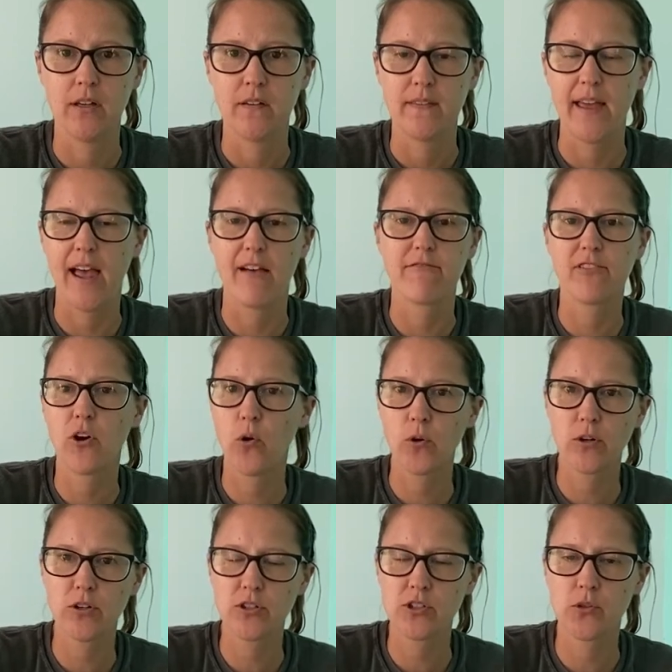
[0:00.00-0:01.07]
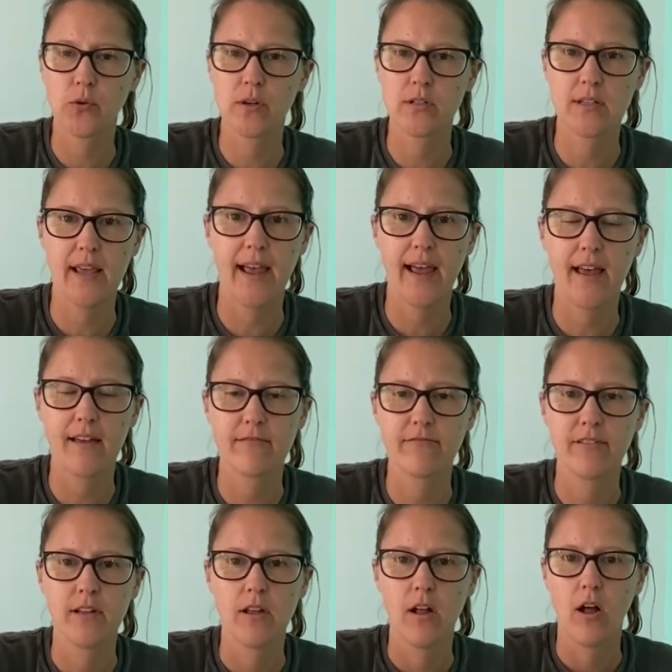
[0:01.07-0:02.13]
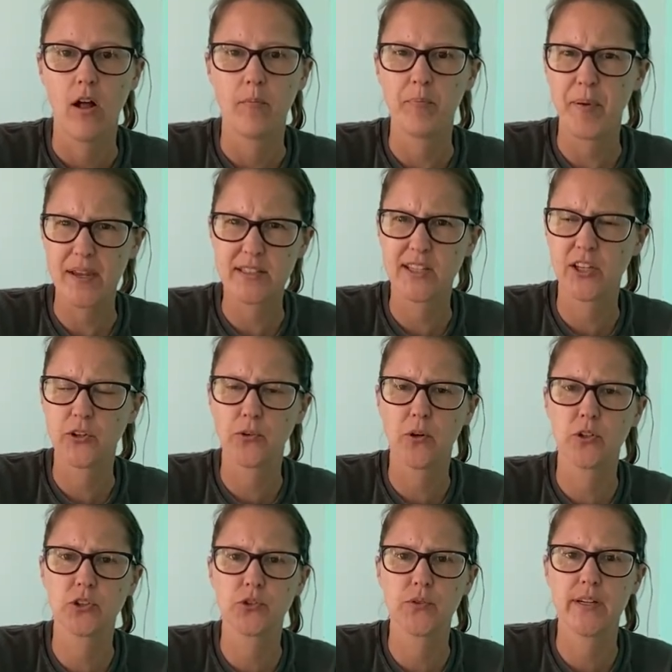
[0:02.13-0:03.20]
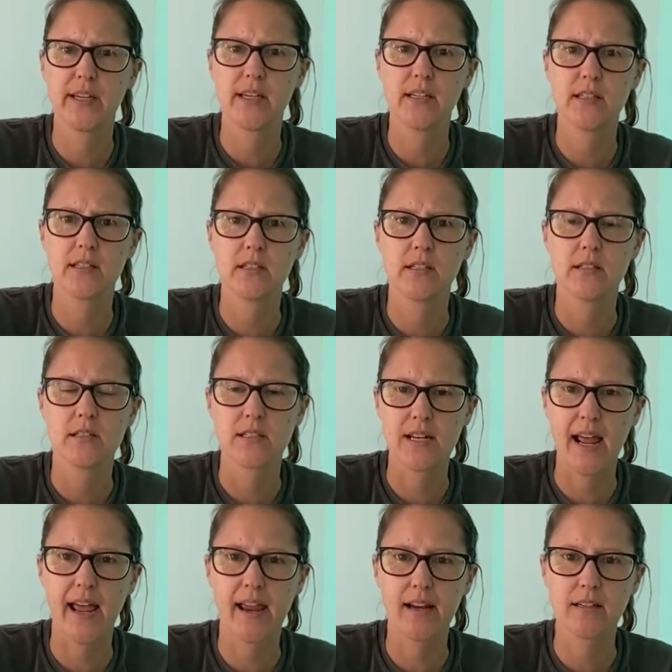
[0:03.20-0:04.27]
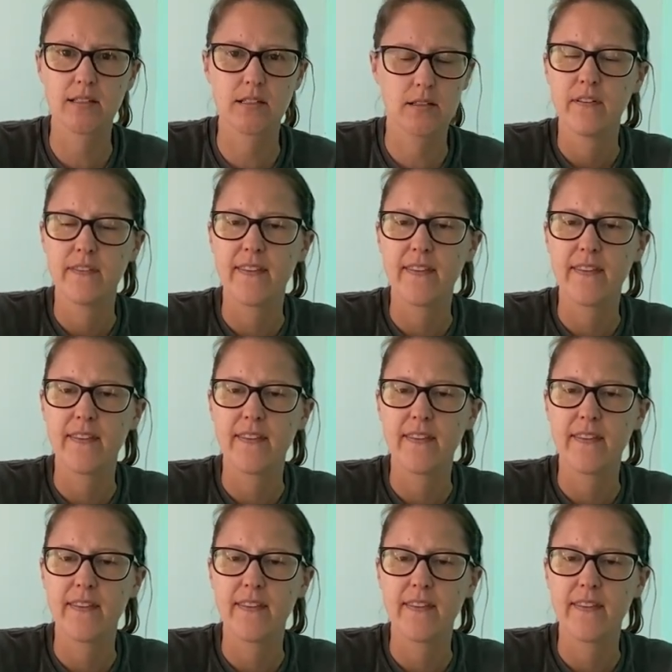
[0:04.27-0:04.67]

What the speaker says: They have corner stores that have basic groceries, snacks.